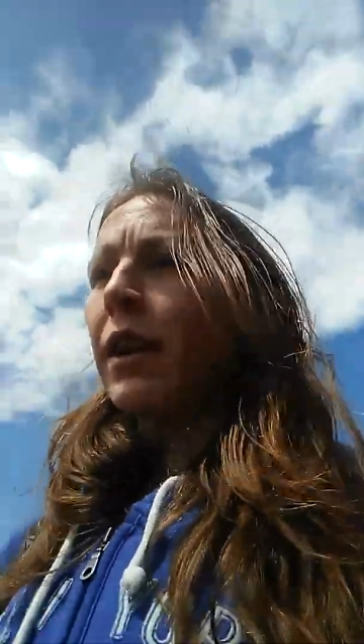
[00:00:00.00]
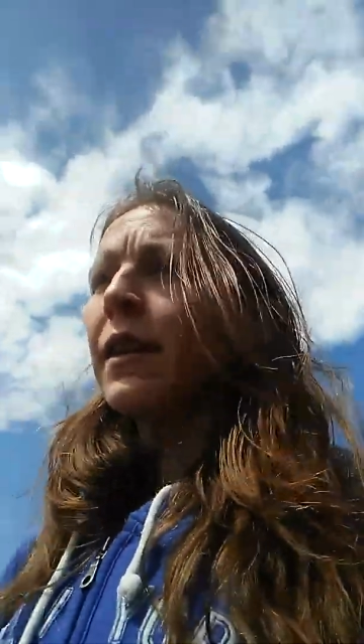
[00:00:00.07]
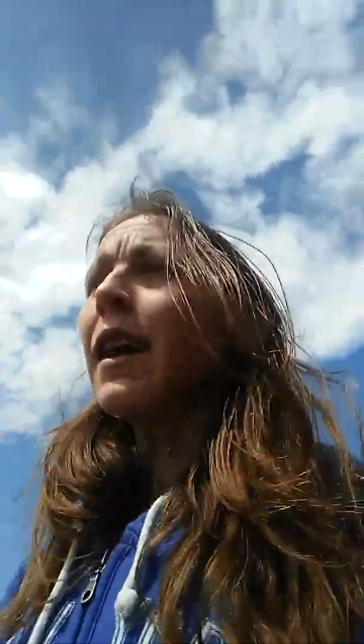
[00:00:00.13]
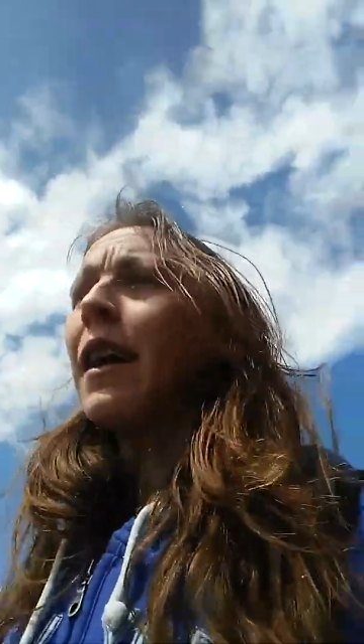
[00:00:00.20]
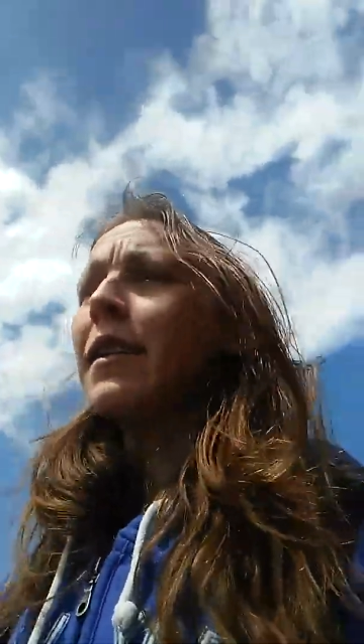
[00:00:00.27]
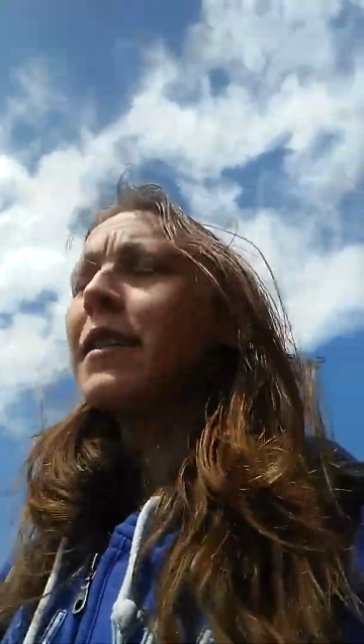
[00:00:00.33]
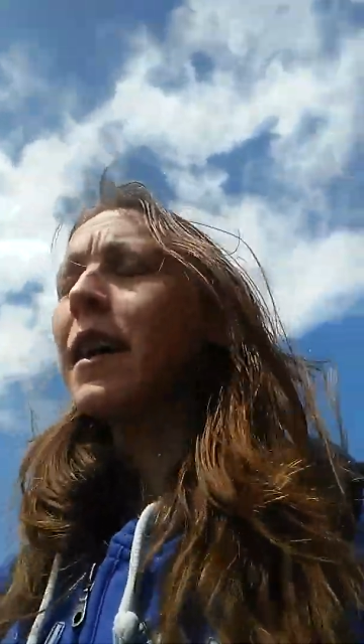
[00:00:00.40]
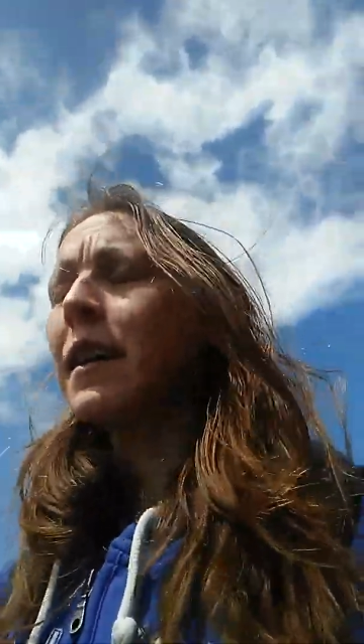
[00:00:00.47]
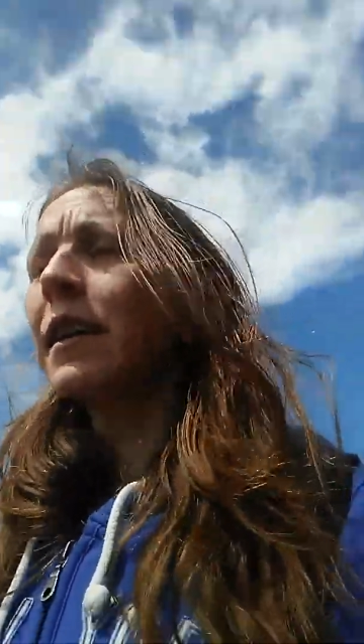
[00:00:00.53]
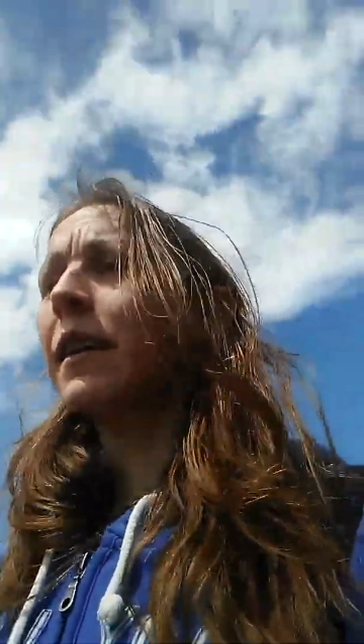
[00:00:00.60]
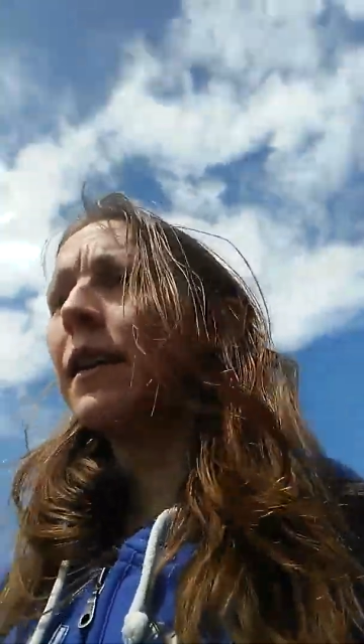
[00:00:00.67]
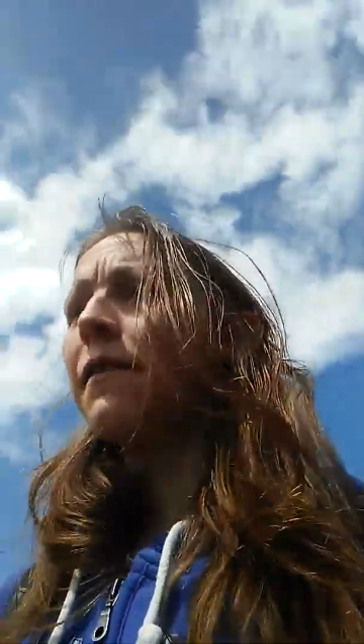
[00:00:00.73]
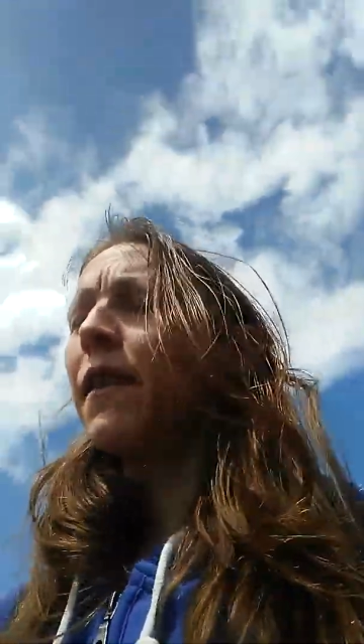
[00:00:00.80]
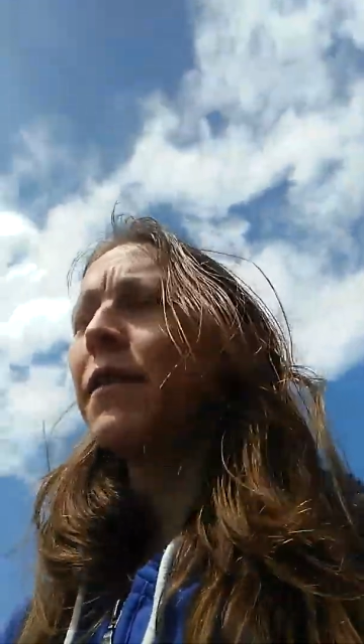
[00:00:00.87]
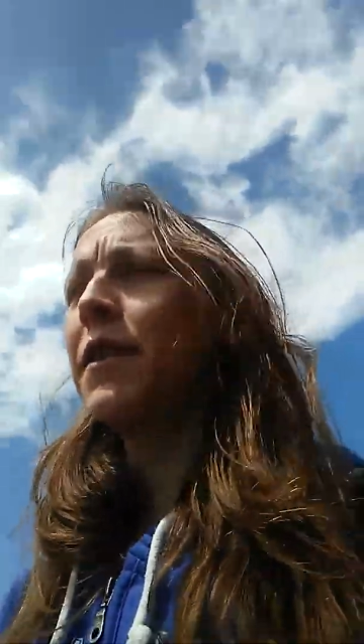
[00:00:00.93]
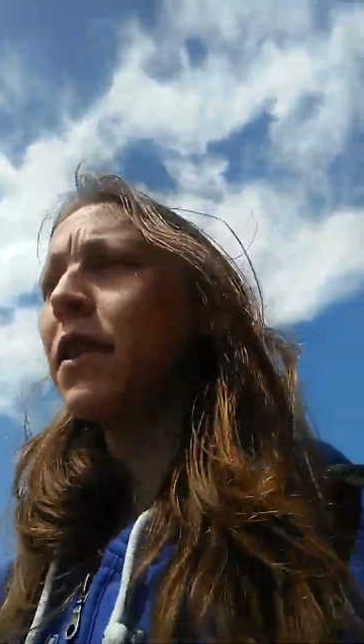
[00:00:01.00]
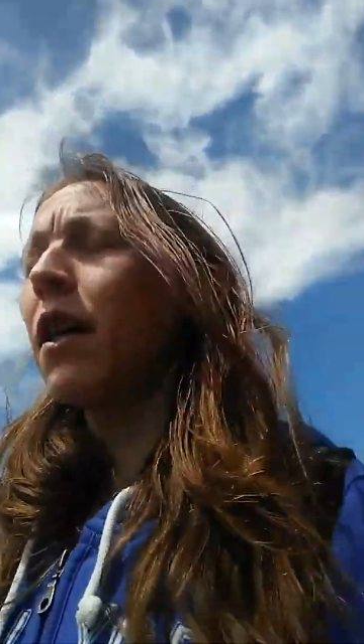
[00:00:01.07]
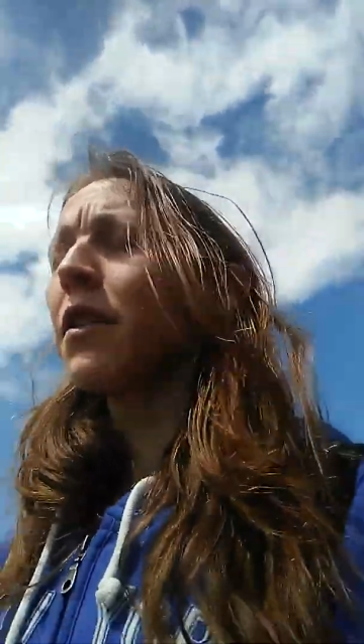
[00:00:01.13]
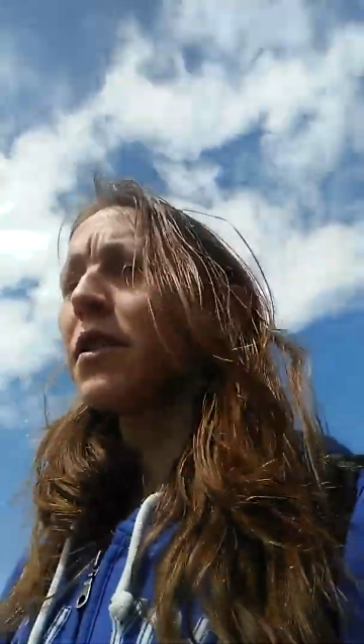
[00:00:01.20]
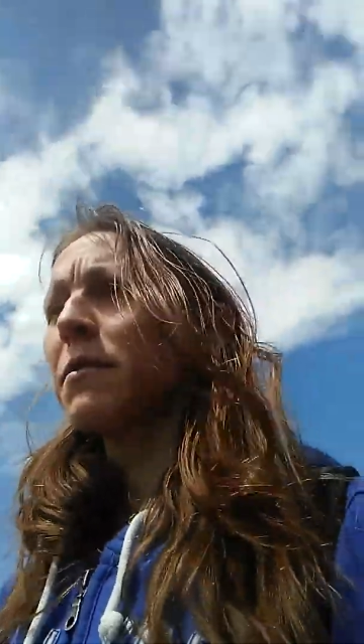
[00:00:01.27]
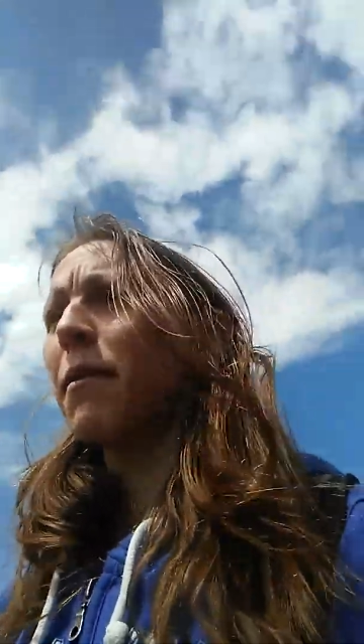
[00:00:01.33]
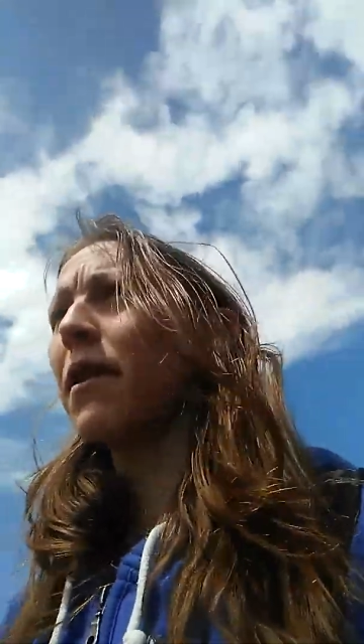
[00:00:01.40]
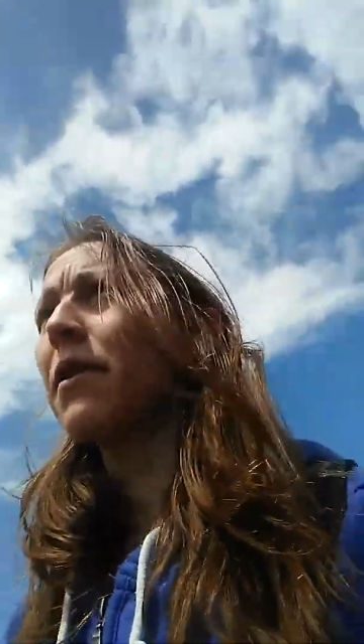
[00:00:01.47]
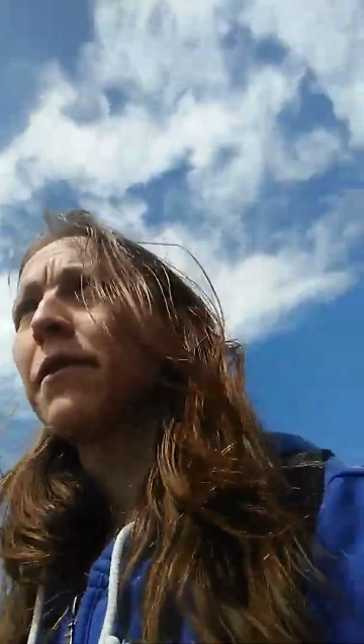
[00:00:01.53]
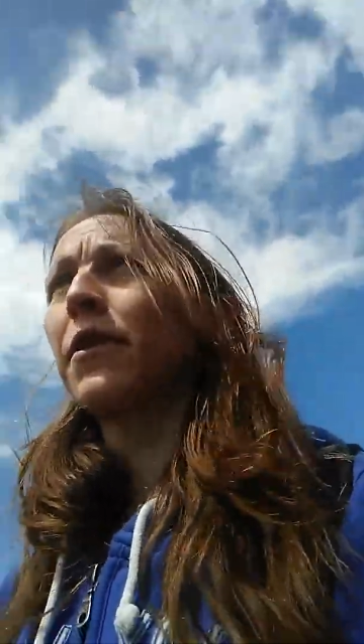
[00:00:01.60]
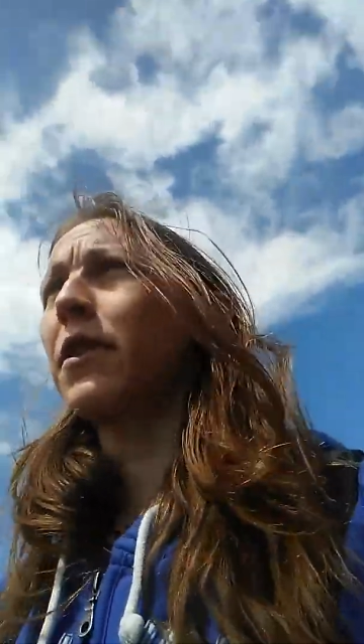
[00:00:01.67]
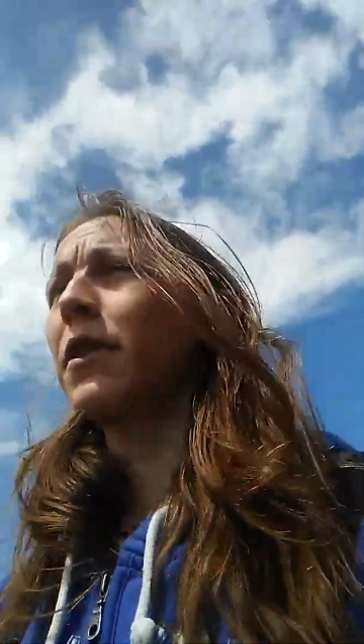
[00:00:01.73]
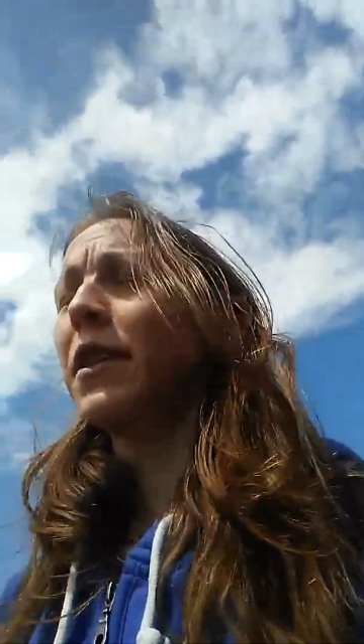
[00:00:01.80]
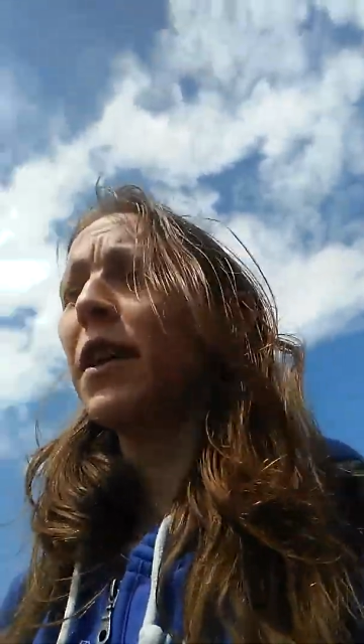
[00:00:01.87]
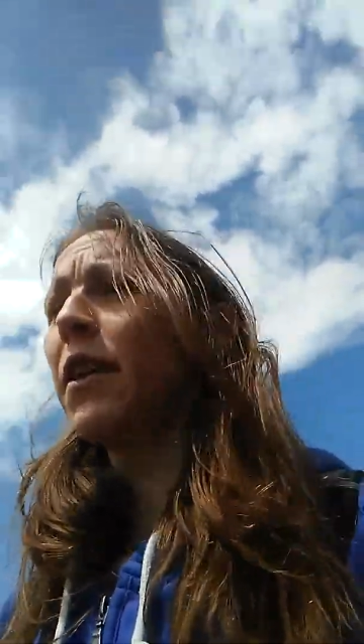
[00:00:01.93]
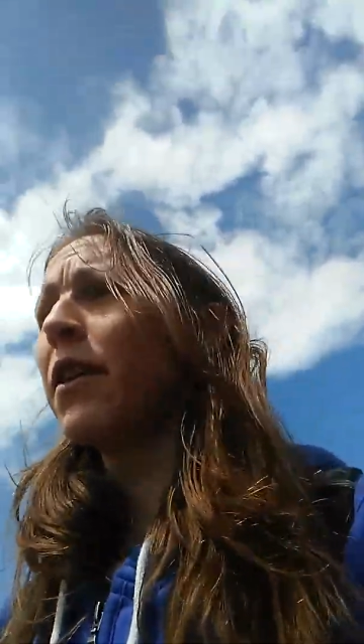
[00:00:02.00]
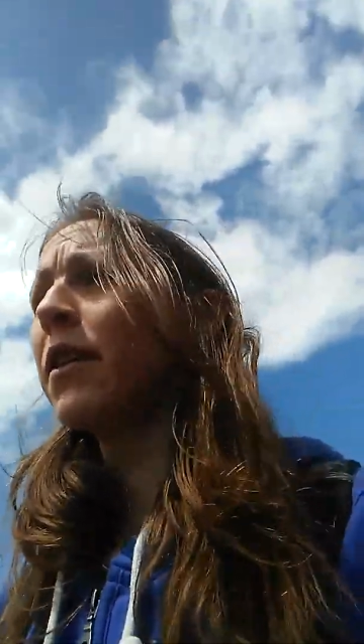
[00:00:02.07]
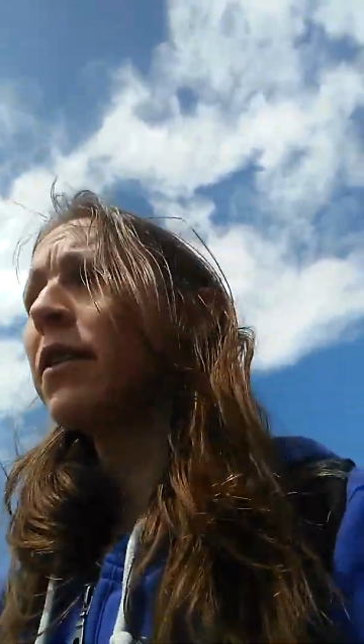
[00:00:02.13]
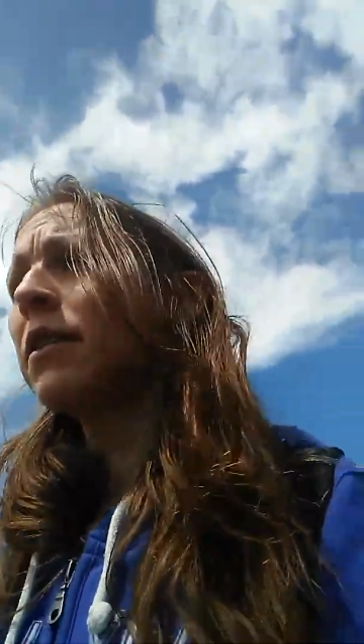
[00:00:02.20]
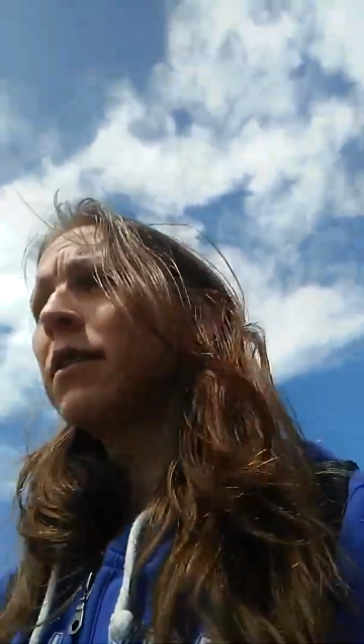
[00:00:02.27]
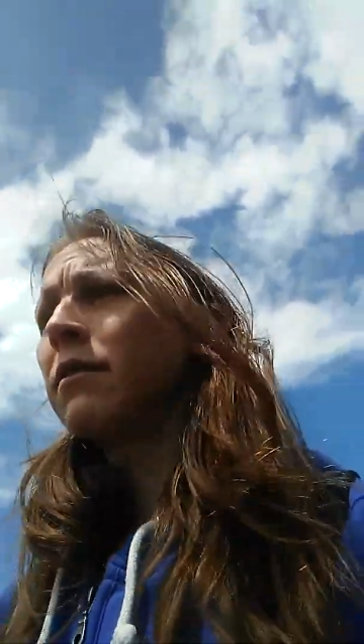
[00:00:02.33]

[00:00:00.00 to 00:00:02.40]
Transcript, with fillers: yeah, technically $50 a month for a year.